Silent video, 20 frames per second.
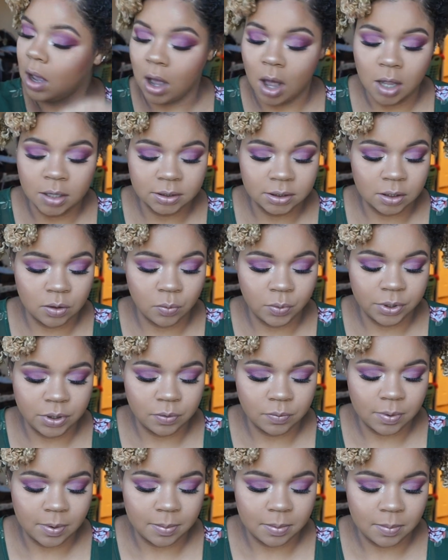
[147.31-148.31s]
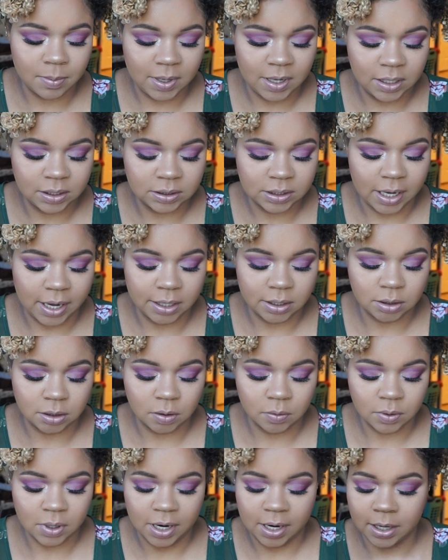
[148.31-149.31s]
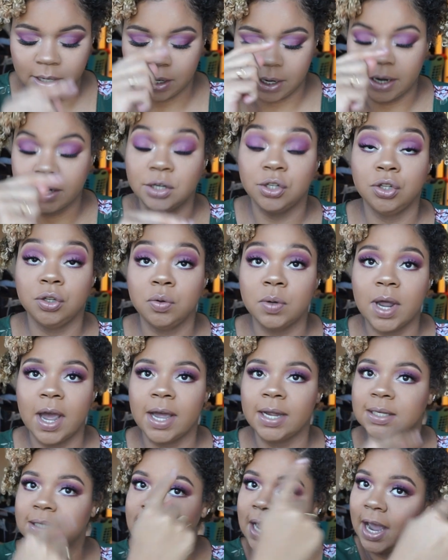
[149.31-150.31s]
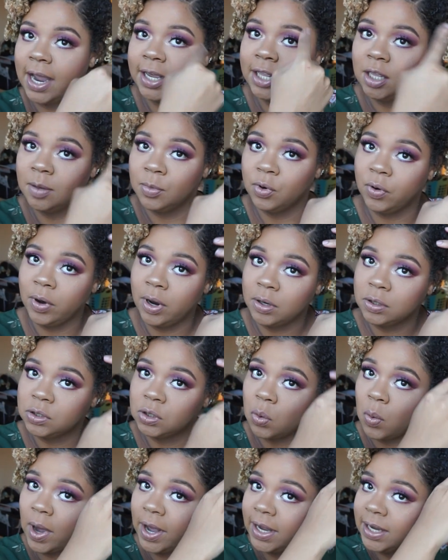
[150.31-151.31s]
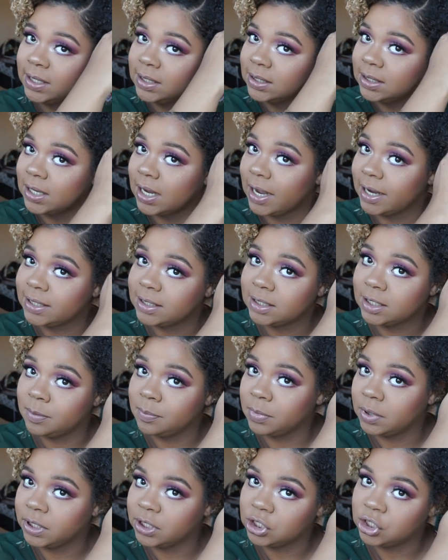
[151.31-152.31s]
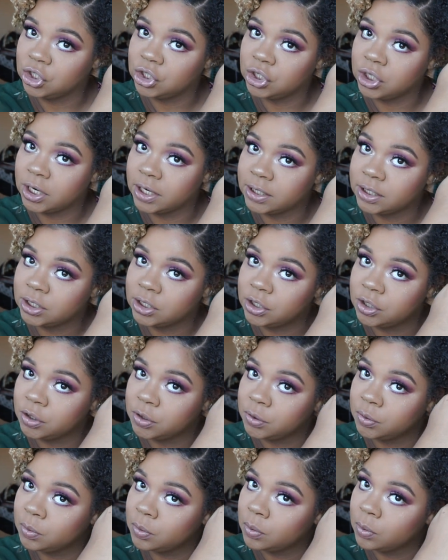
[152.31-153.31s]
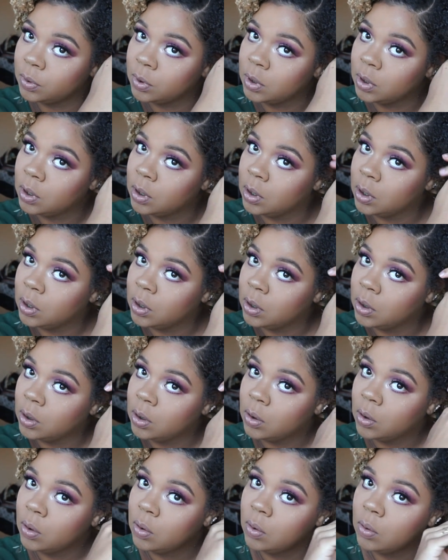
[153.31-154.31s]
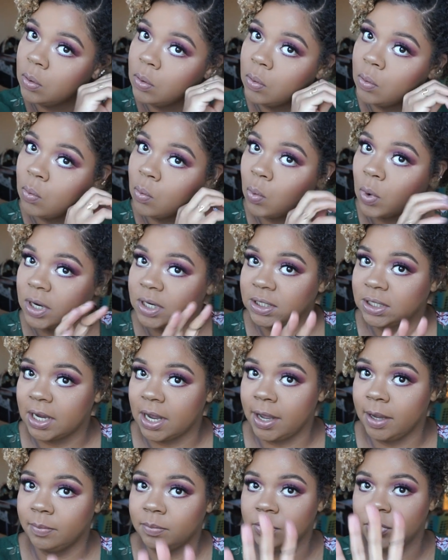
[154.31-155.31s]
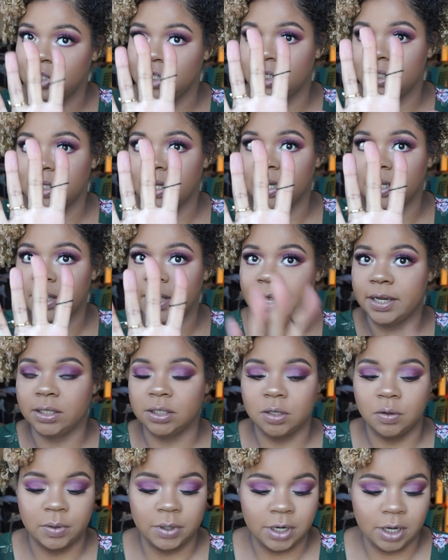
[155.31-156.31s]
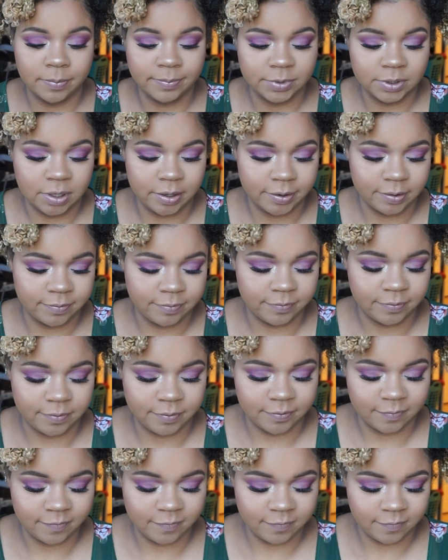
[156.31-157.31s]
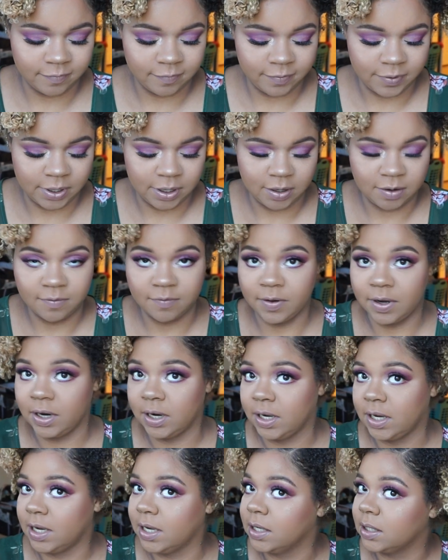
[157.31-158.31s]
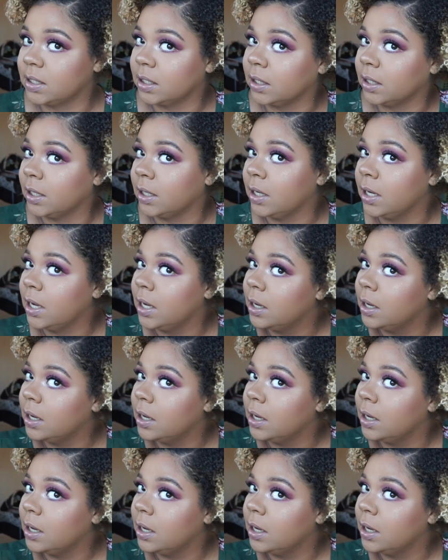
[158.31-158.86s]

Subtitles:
Also with the rubber bands, I do not tie them around twice. I simply just do one time, just like that. So it comes off very, very easily.